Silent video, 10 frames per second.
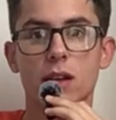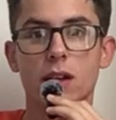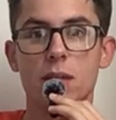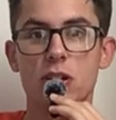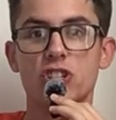
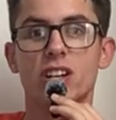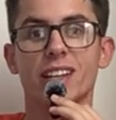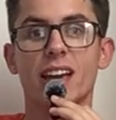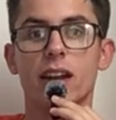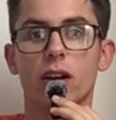going to mention it
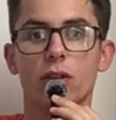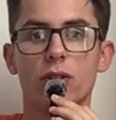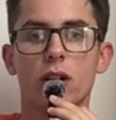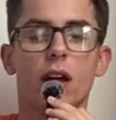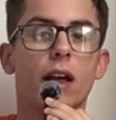again of
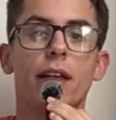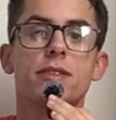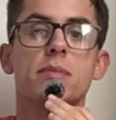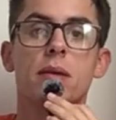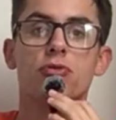that
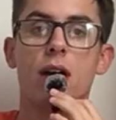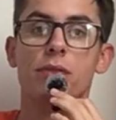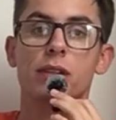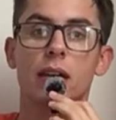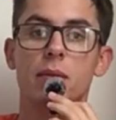doesn't mean I'm
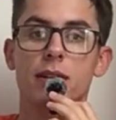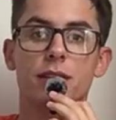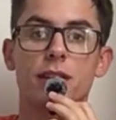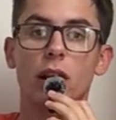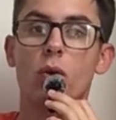drafting him as
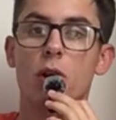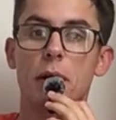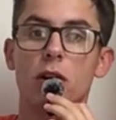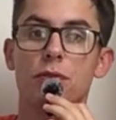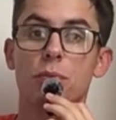the second
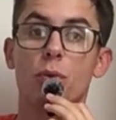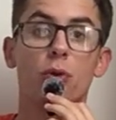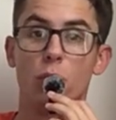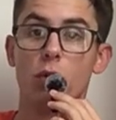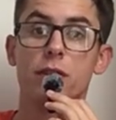quarterback off the
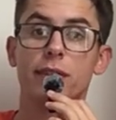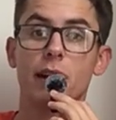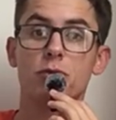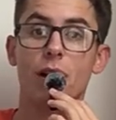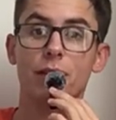board or even
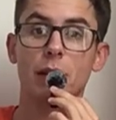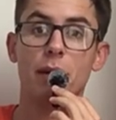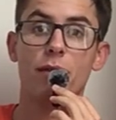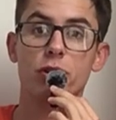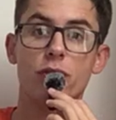that I'm drafting him
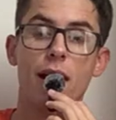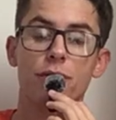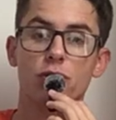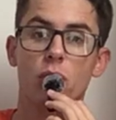in every draft.